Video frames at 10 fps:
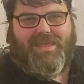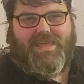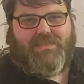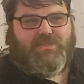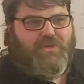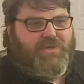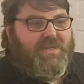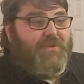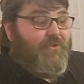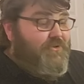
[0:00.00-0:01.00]
It's good.
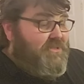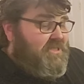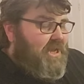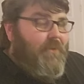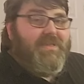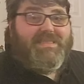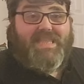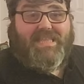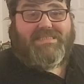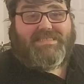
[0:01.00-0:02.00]
And also,
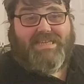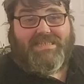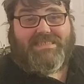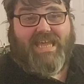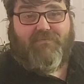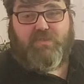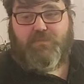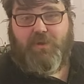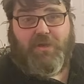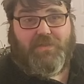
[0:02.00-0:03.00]
it's nice to have a
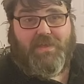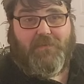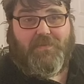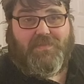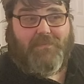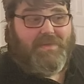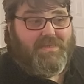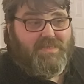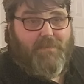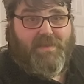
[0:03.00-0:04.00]
spotter there with you,
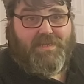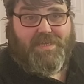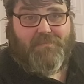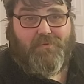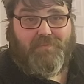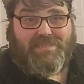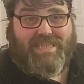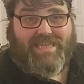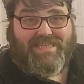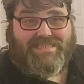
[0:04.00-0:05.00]
because I made a couple of
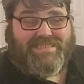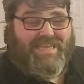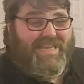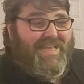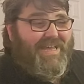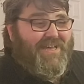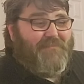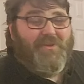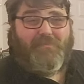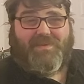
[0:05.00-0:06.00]
mistakes.
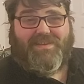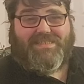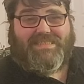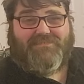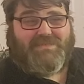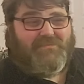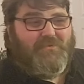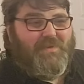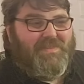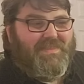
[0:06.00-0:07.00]
It would be nice to have
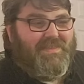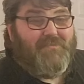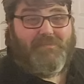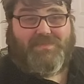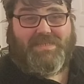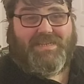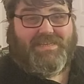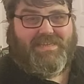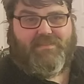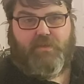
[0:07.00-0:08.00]
someone with you, particularly
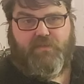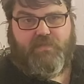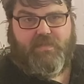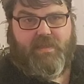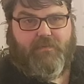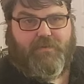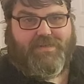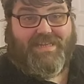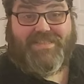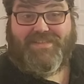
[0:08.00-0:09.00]
a kid, you've done that wrong,
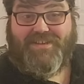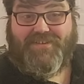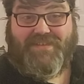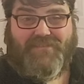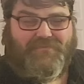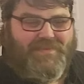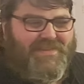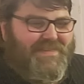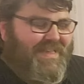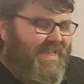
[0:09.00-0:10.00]
Dad. You know, it would be
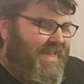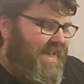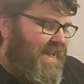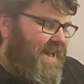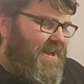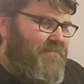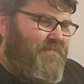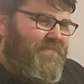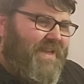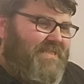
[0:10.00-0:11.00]
good.
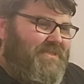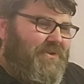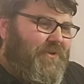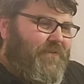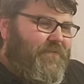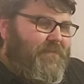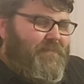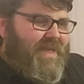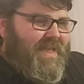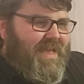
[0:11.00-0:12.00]
That's all from
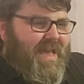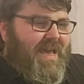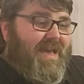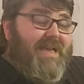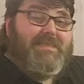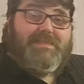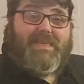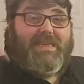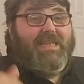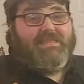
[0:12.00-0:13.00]
me. As I
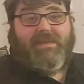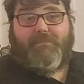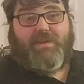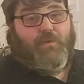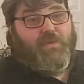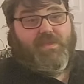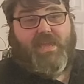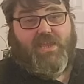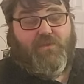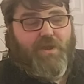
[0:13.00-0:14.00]
said, link down below where you can
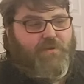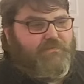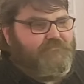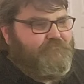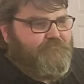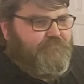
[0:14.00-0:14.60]
get your own.